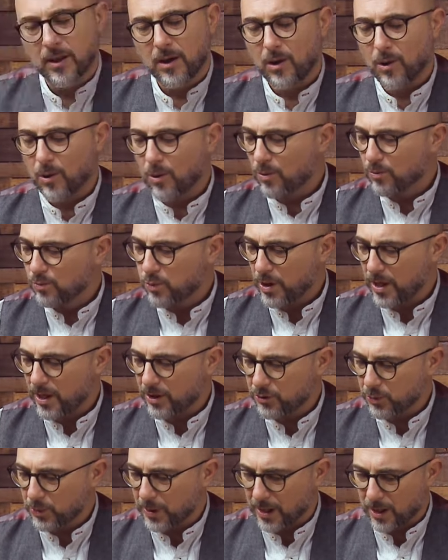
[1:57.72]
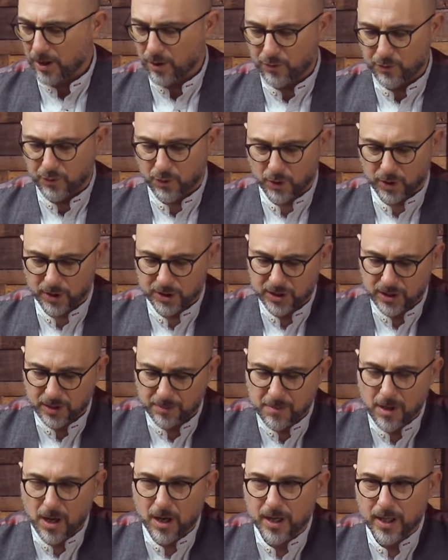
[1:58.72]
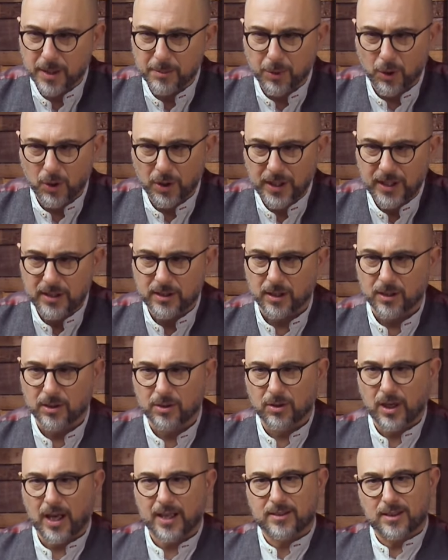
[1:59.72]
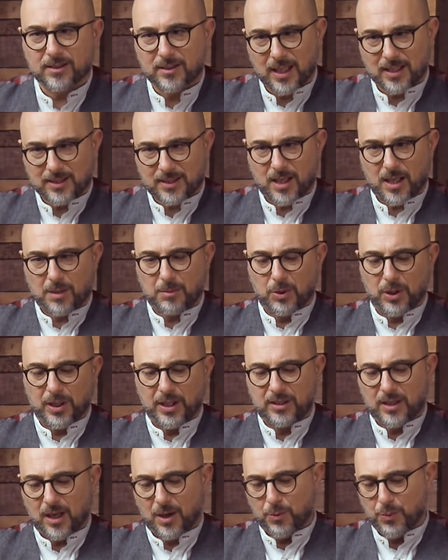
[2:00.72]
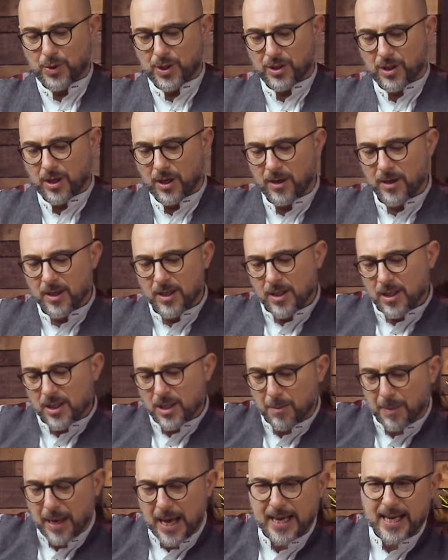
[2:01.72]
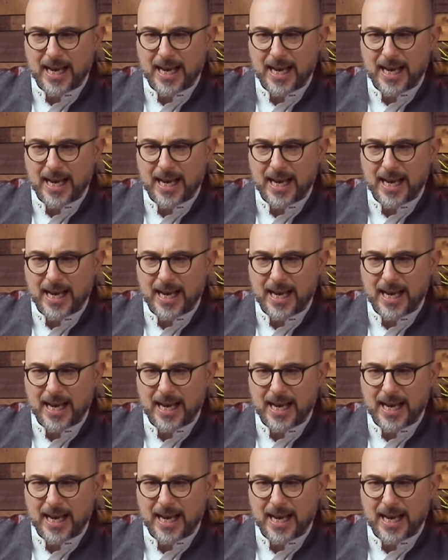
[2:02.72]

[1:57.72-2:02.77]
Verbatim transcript: or what else would I go for? Some ribollita, you know, like the Tasca ribollita with the, the black